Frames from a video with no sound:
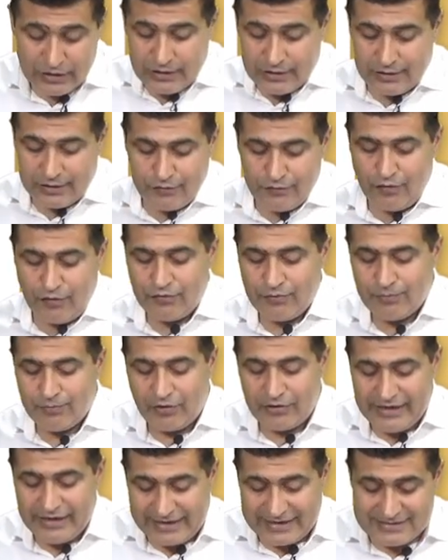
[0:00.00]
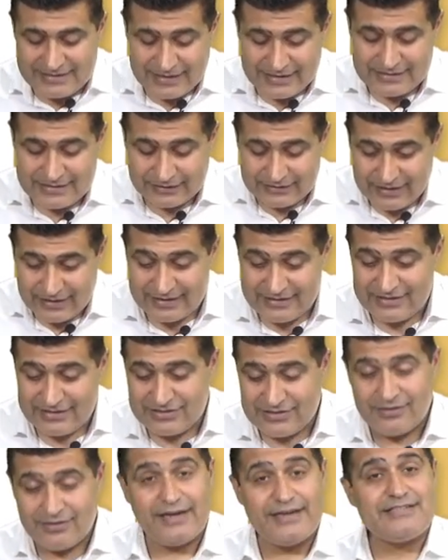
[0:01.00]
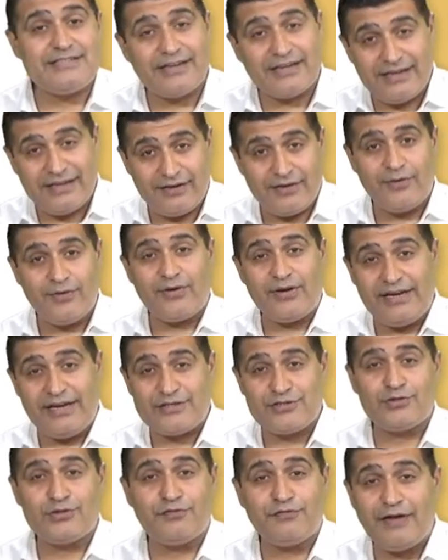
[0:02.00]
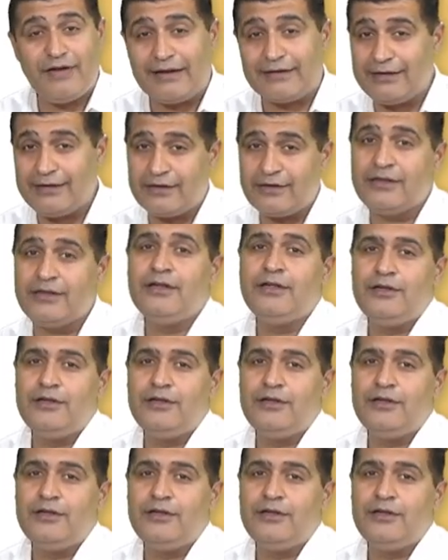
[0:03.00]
Review of employee access, authorization, rights, again, you know, relates to the fact that